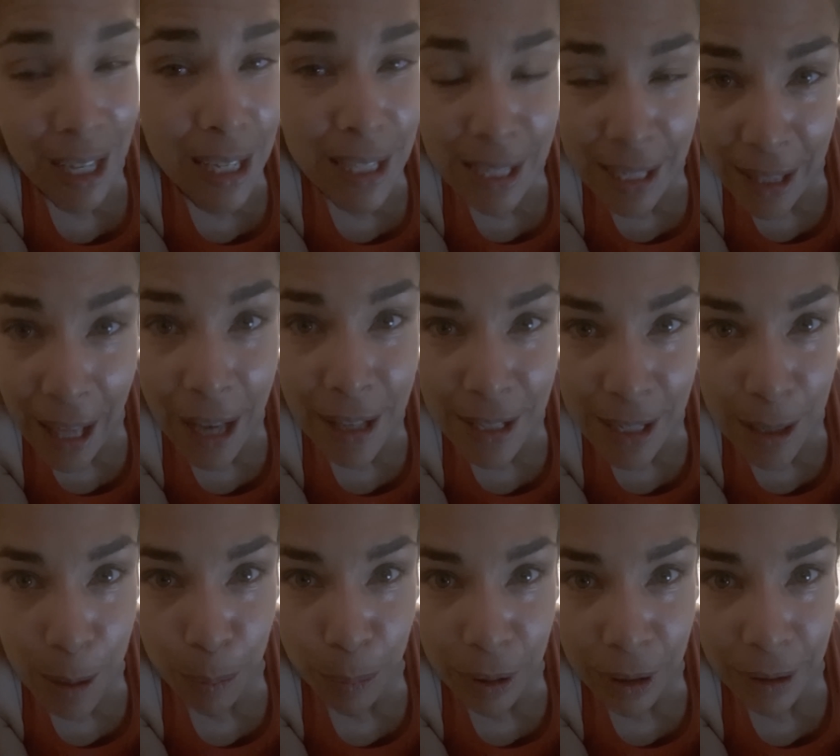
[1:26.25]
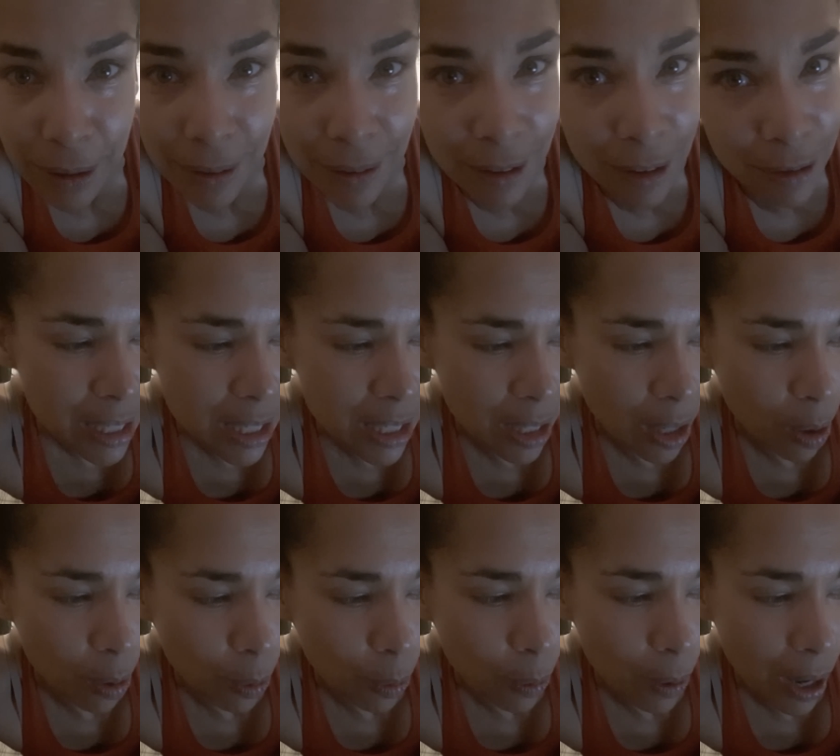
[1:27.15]
It's that simple.
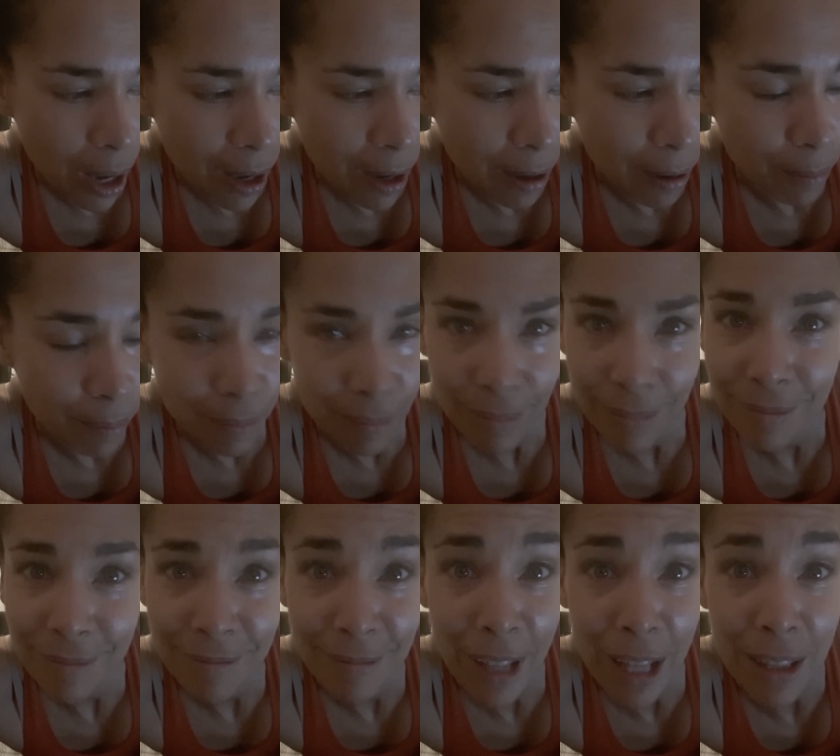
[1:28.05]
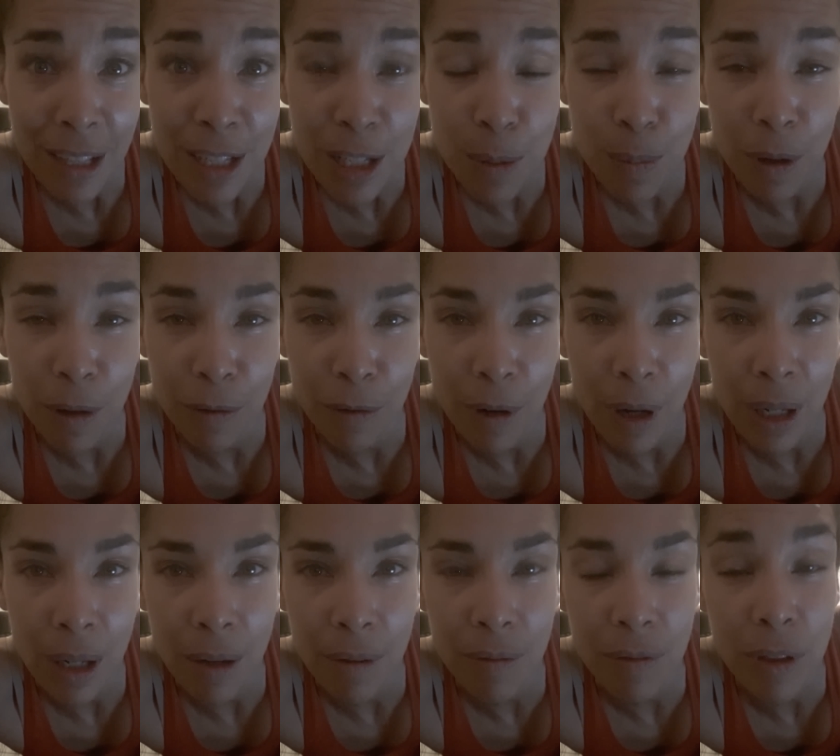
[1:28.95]
So nothing to be
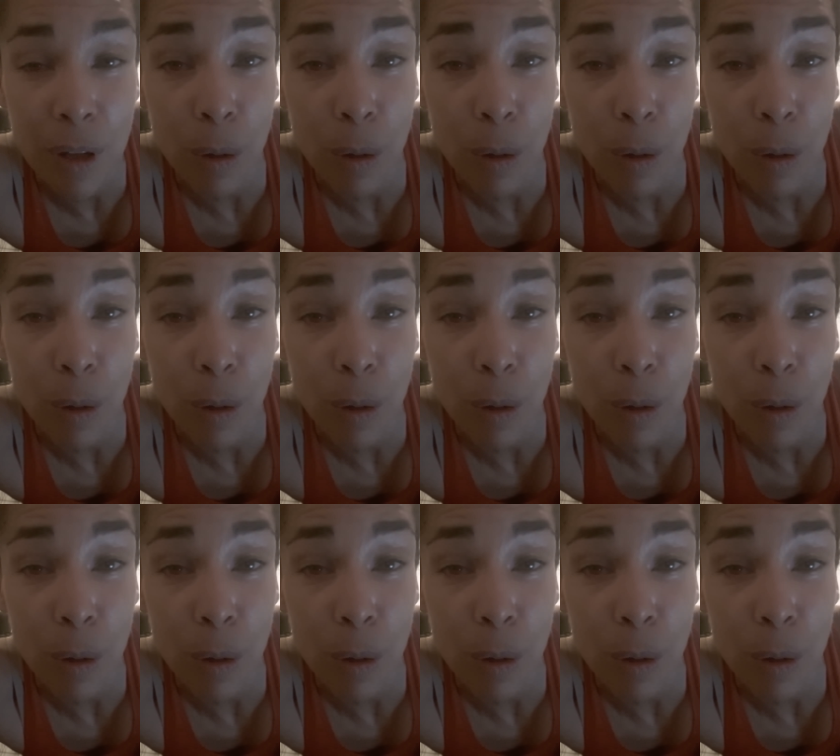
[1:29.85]
afraid of.